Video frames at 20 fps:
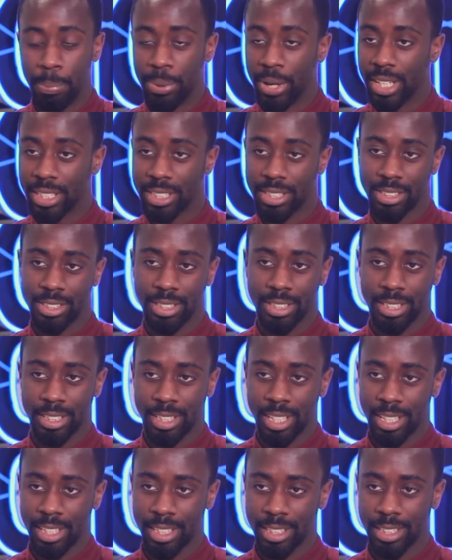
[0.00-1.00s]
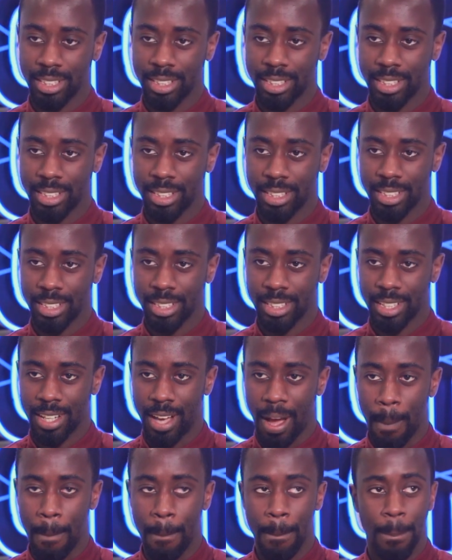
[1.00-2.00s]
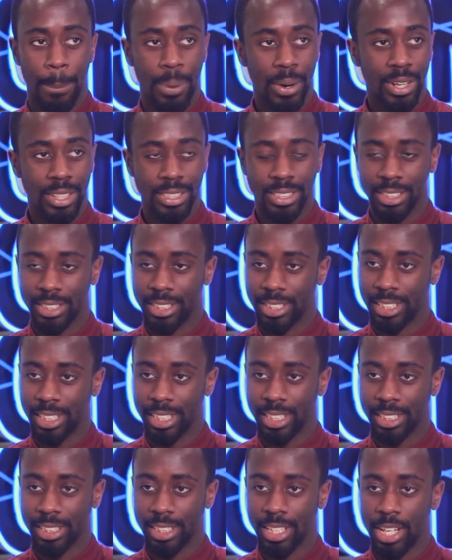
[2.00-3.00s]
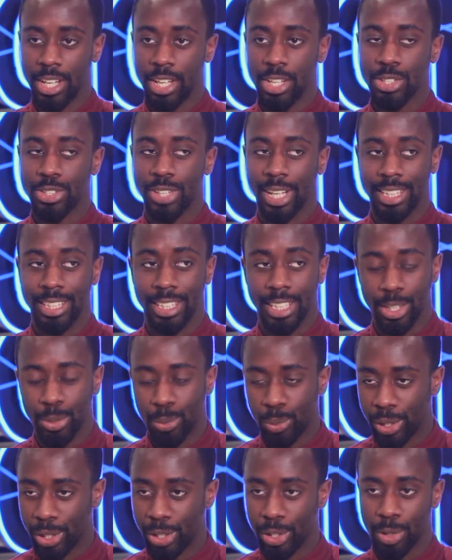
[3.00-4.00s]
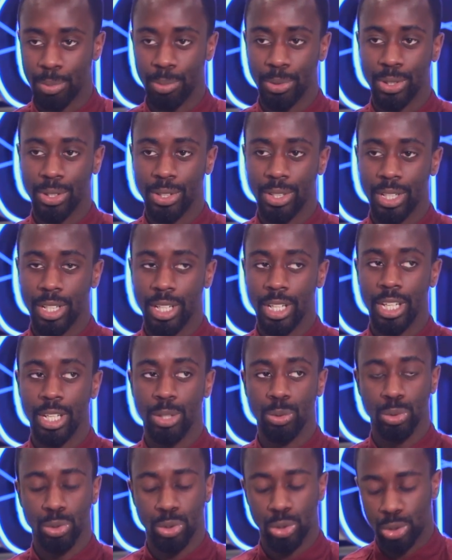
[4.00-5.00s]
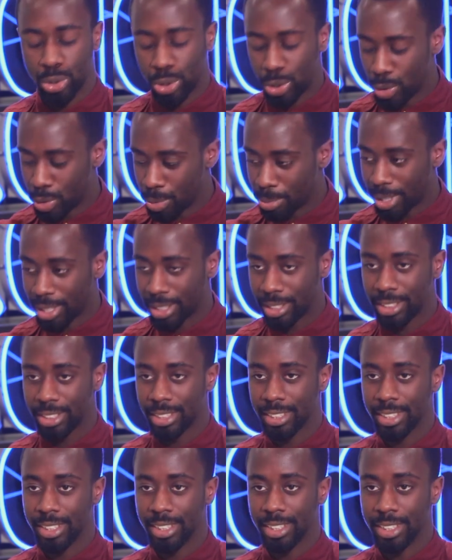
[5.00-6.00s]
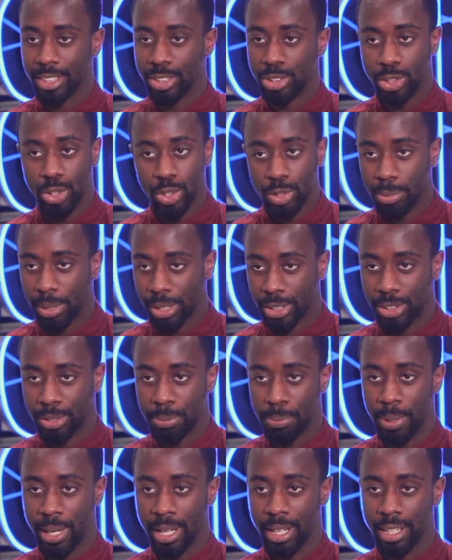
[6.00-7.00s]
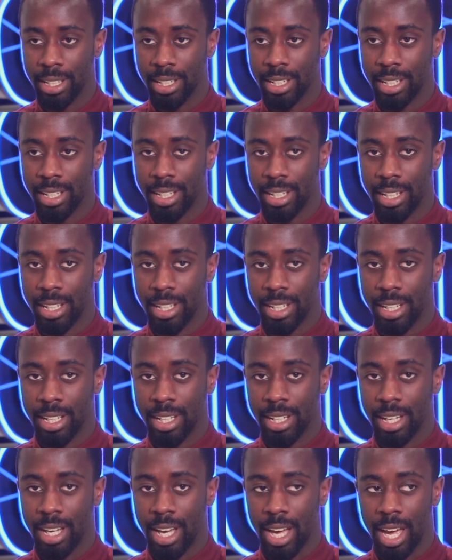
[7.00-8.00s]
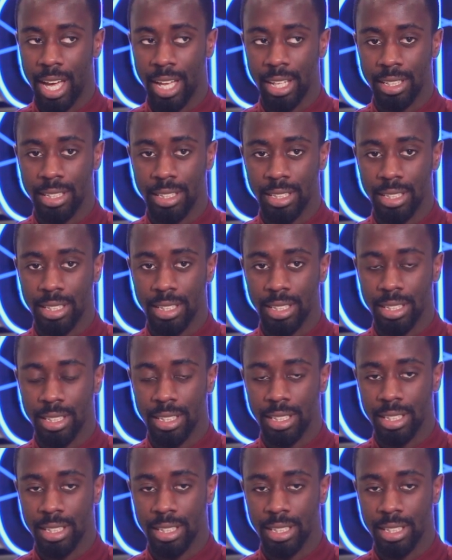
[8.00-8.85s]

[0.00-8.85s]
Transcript: I just burst into tears. Because I didn't want it no more. It was too much to bear. And